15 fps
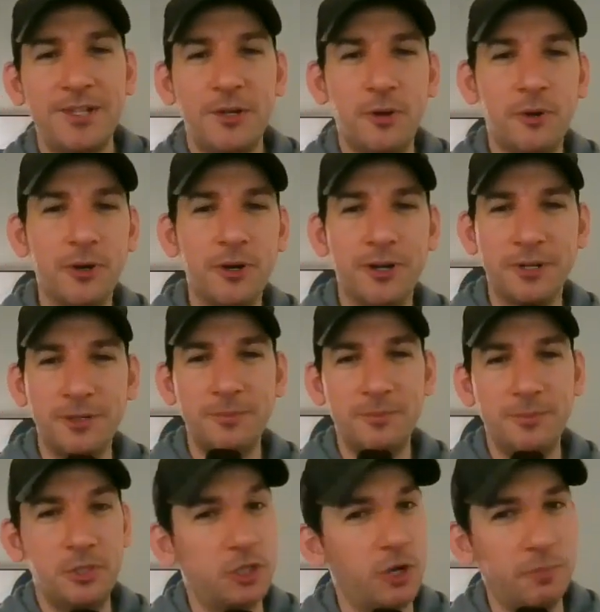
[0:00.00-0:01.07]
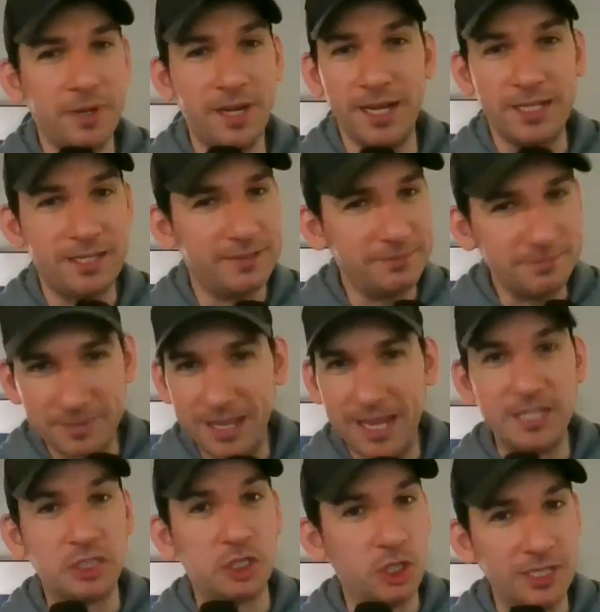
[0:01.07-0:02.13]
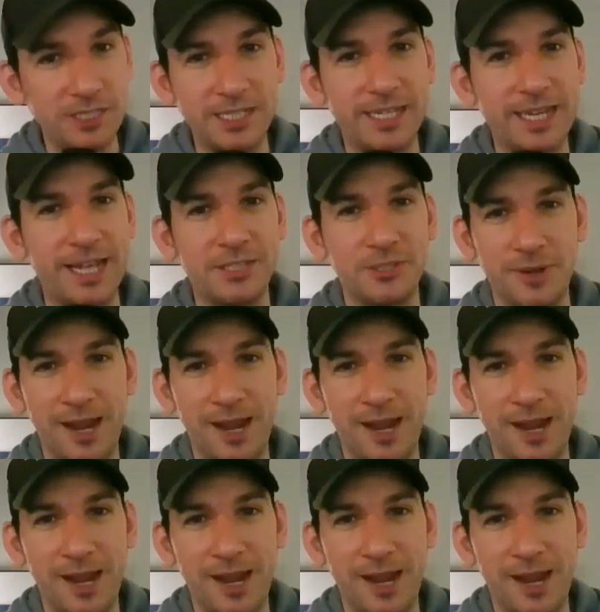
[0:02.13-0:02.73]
or Joe Buck, as good as it gets,